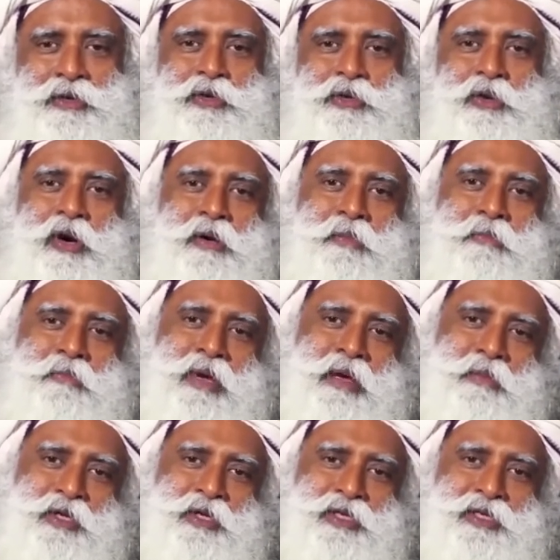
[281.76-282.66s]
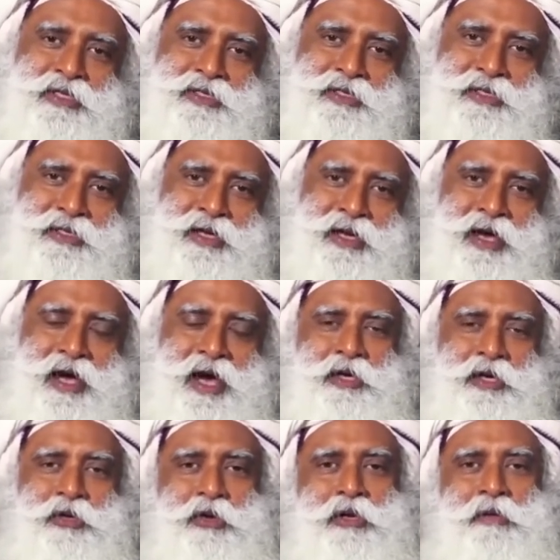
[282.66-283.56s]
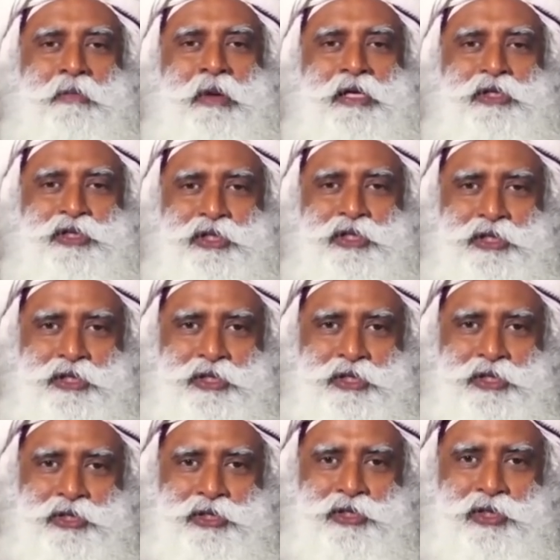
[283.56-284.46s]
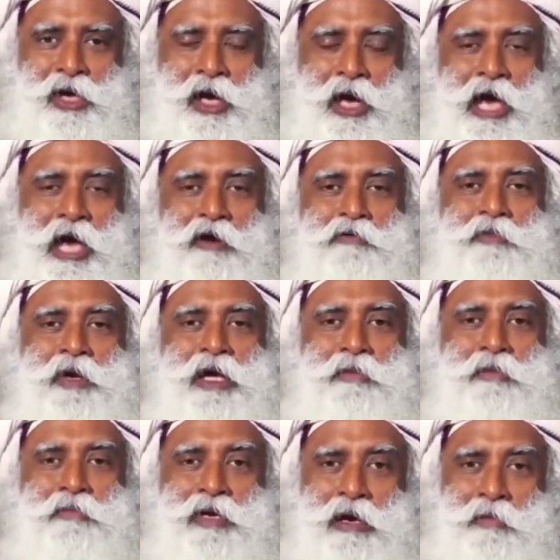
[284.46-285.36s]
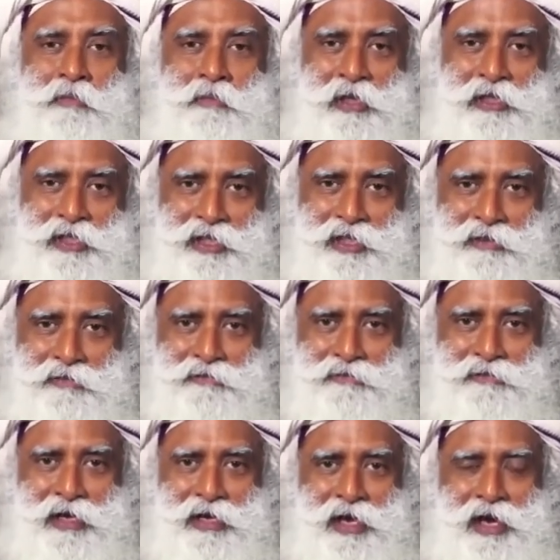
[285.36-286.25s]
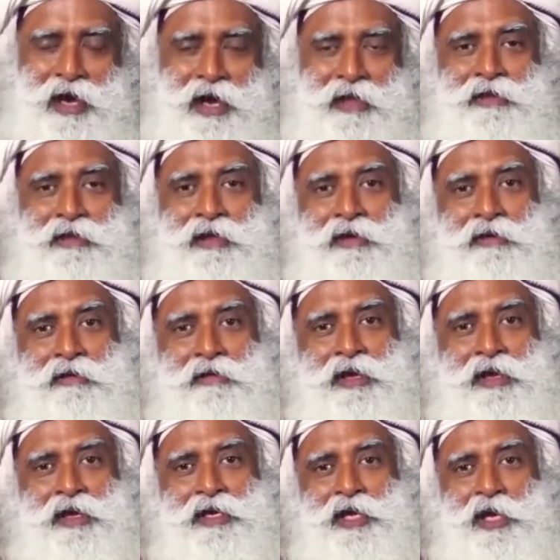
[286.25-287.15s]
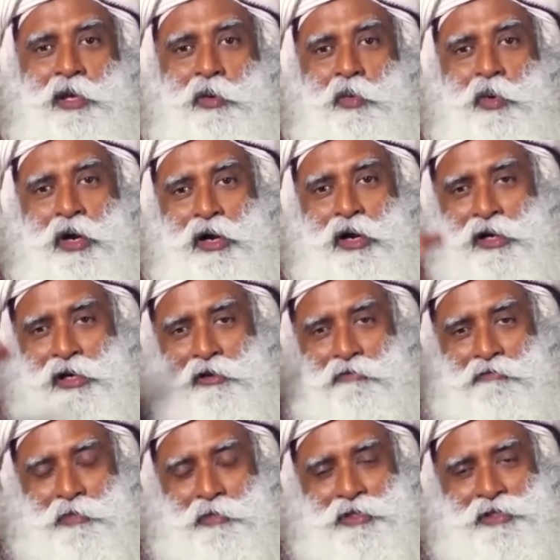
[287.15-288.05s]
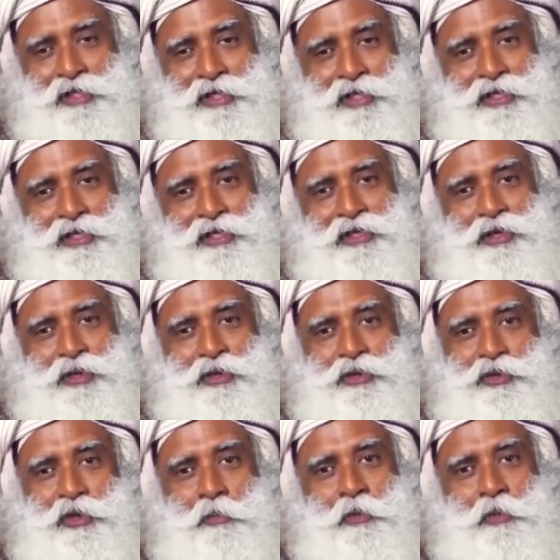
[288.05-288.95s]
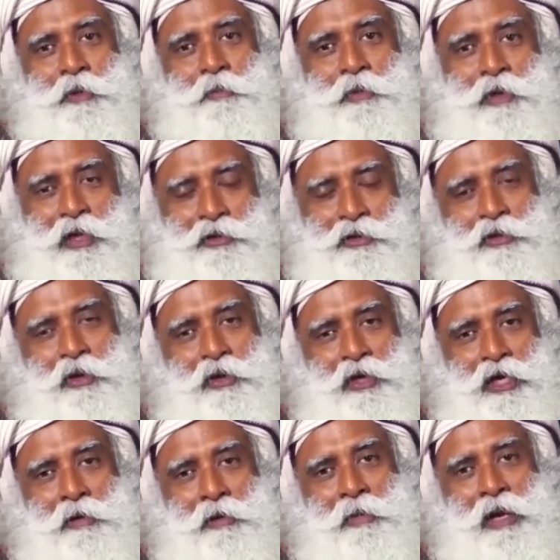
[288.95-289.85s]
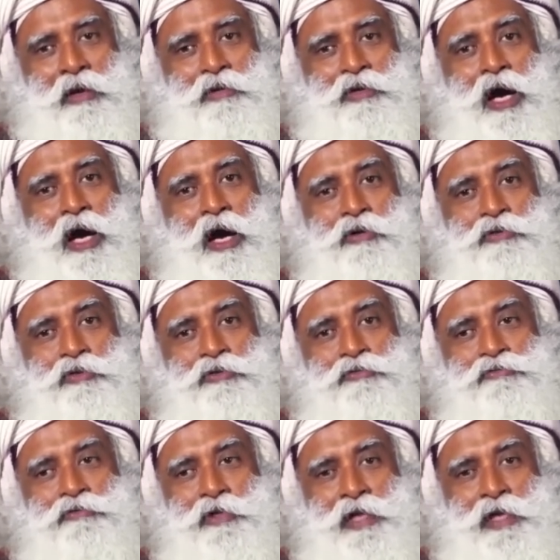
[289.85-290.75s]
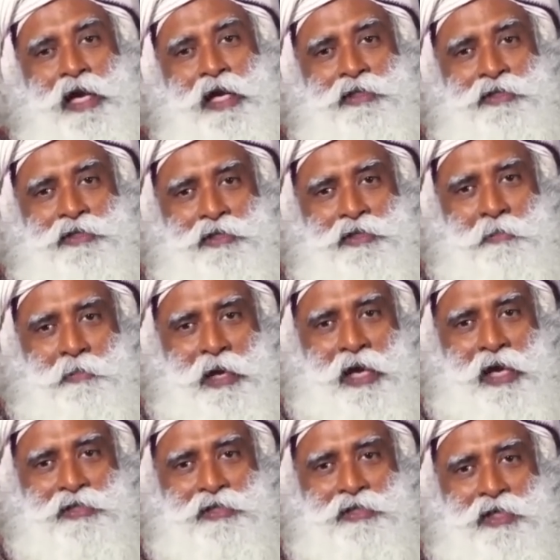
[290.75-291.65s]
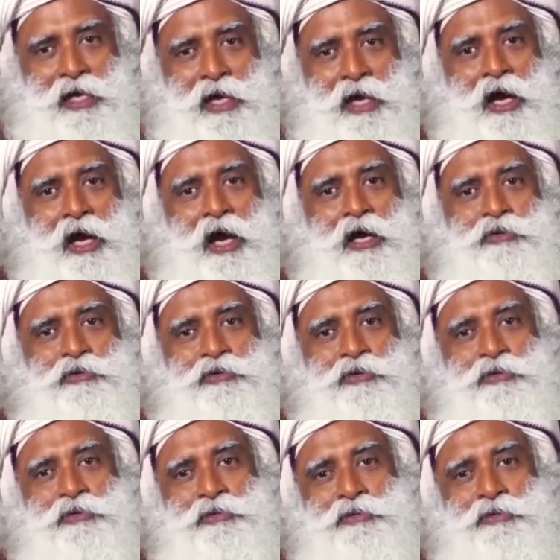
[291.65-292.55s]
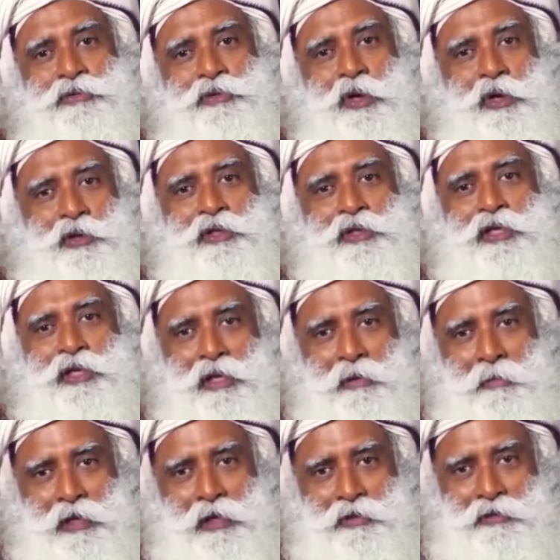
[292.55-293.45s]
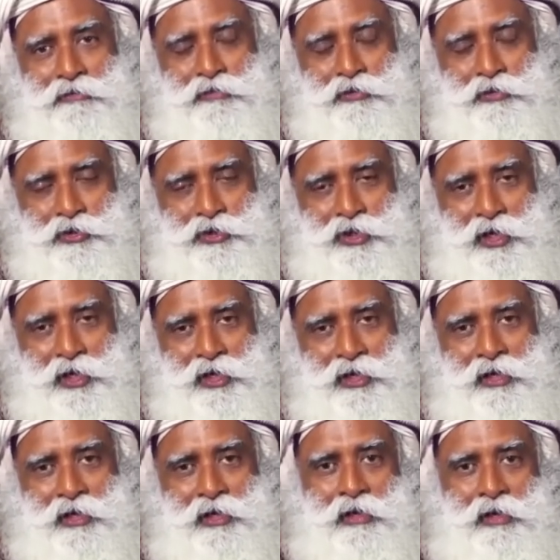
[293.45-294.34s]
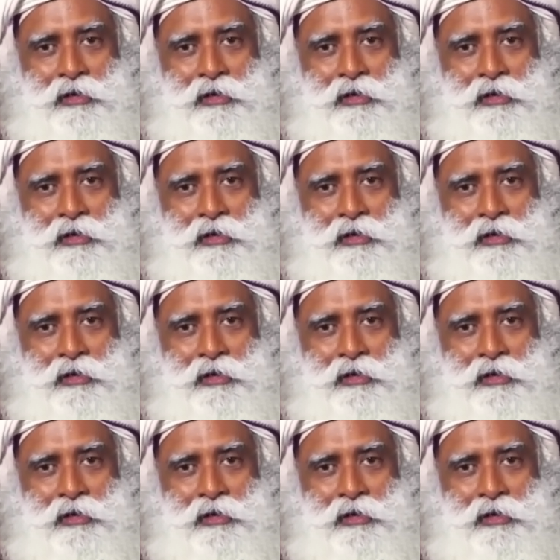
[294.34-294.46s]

your memories and your imaginations have become compulsive and they're creating a world of misery. So people are talking about how to forget the past, how to not think about the future.